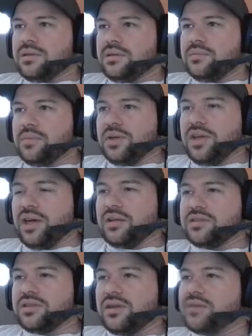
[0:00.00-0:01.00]
But yeah,
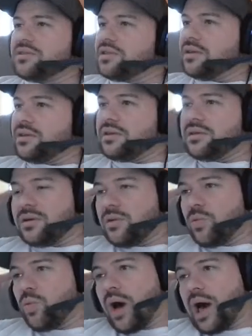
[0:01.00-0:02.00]
that was a
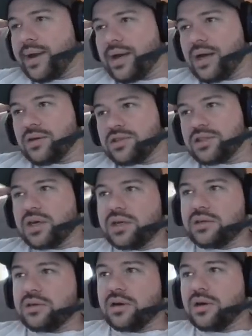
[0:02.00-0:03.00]
wide
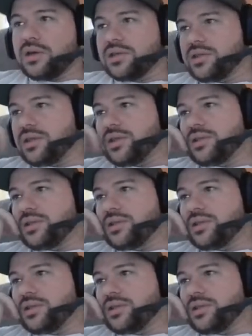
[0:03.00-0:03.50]
outside toss that